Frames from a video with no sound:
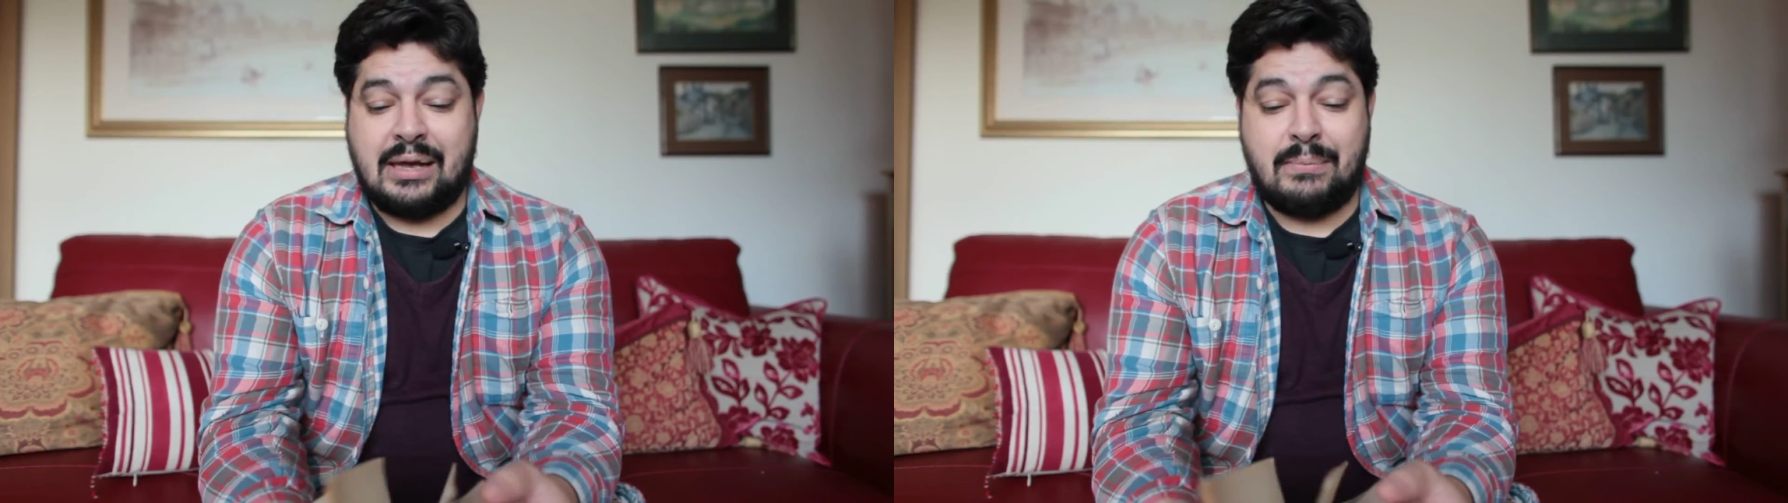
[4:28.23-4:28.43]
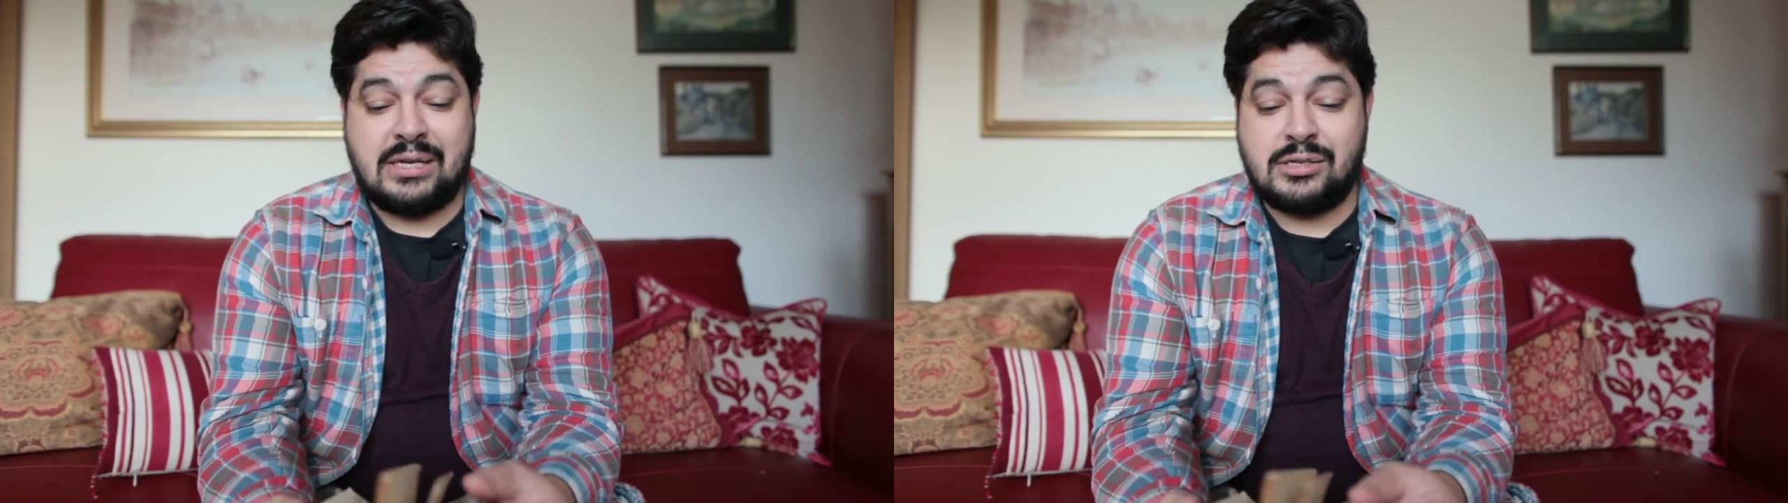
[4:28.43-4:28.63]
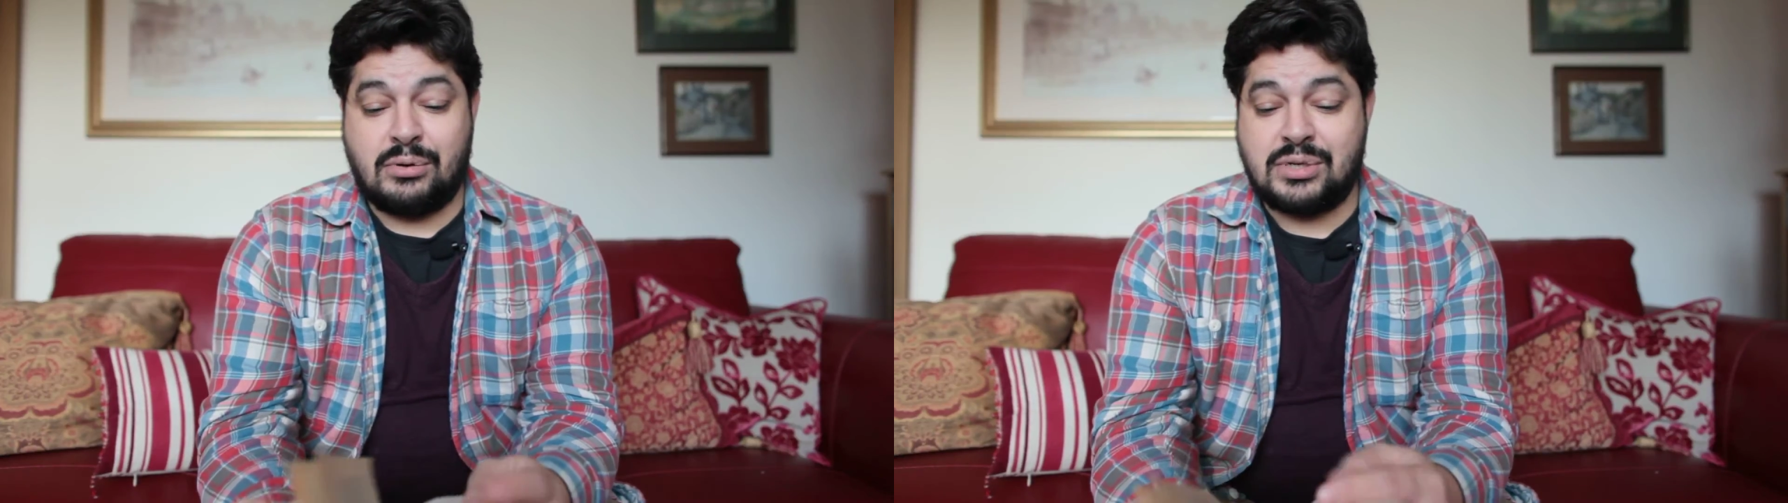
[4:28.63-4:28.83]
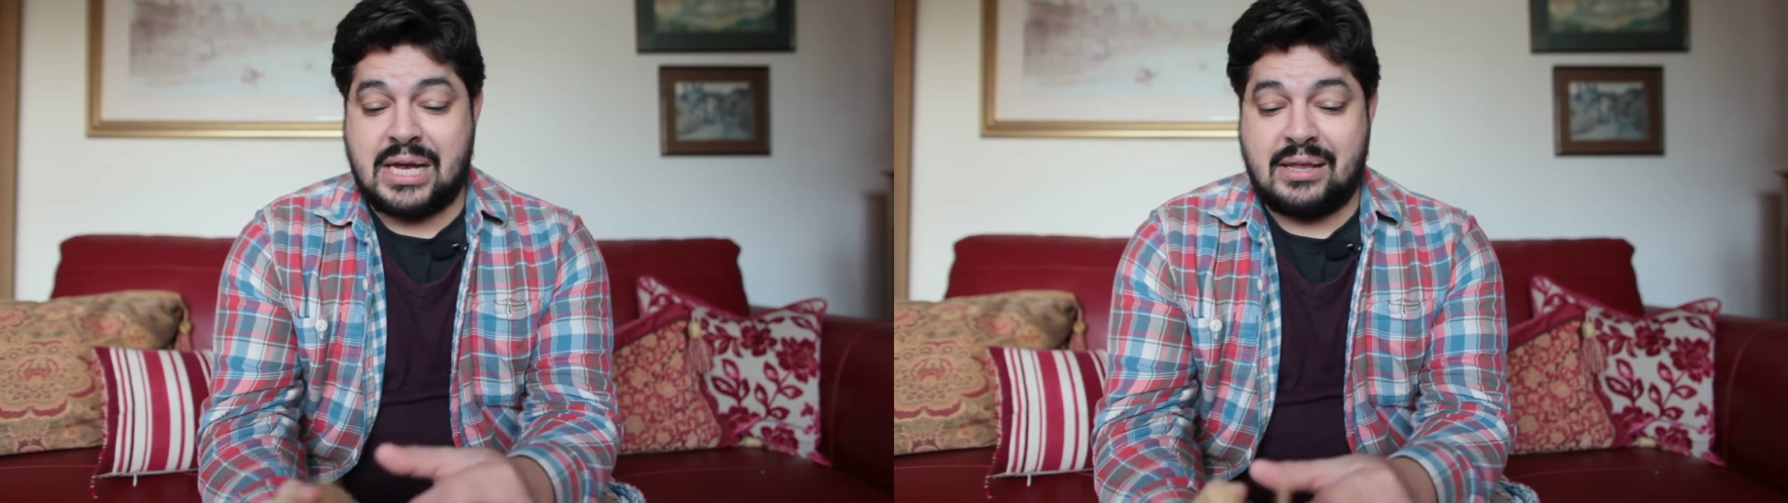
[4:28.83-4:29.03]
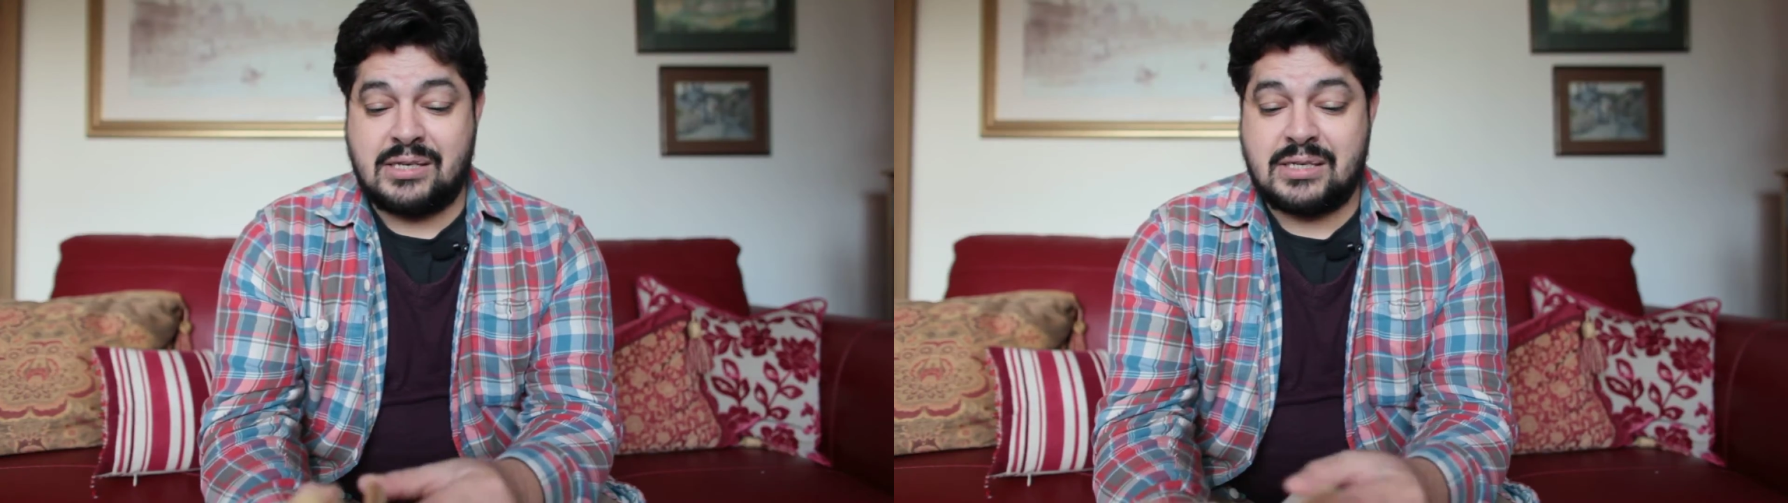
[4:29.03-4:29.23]
That makes total
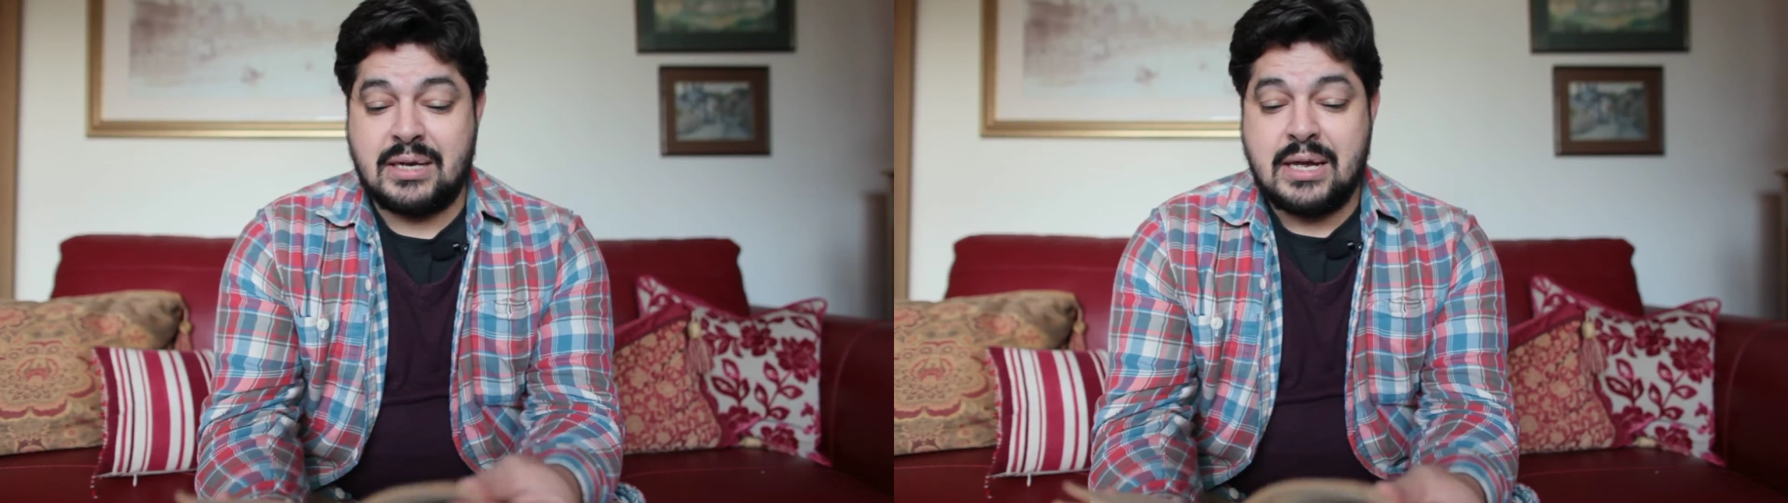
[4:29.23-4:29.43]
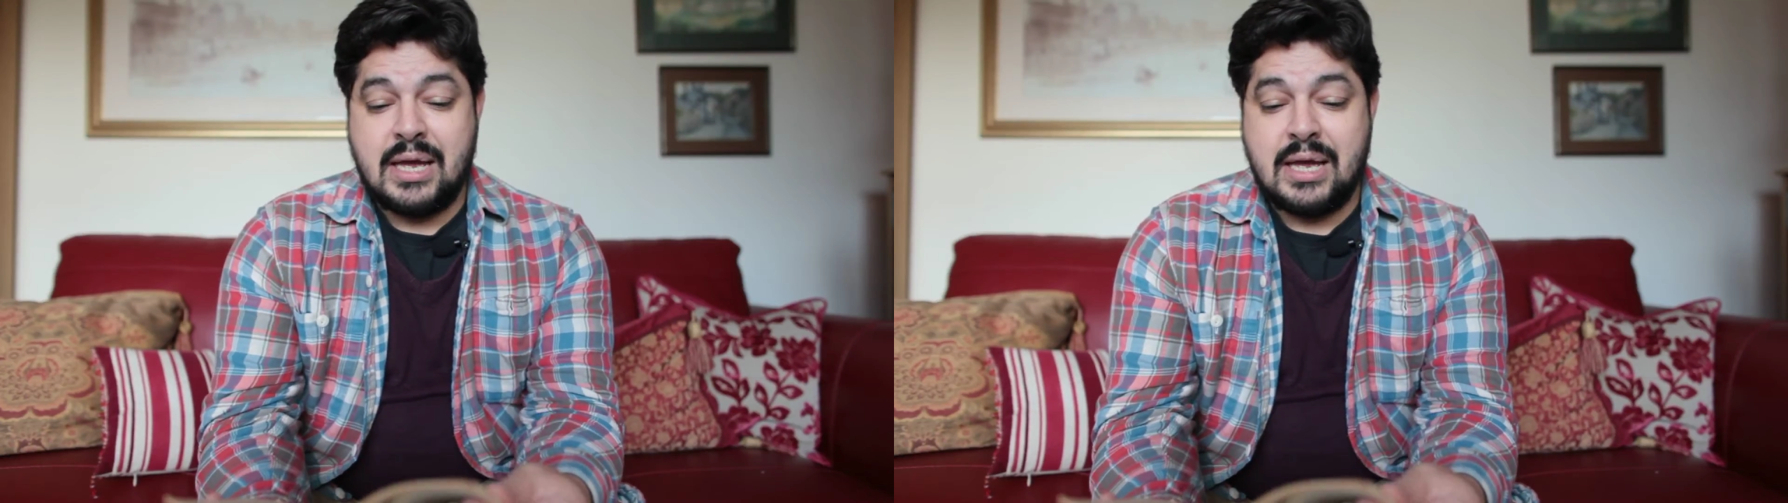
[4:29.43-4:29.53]
sense.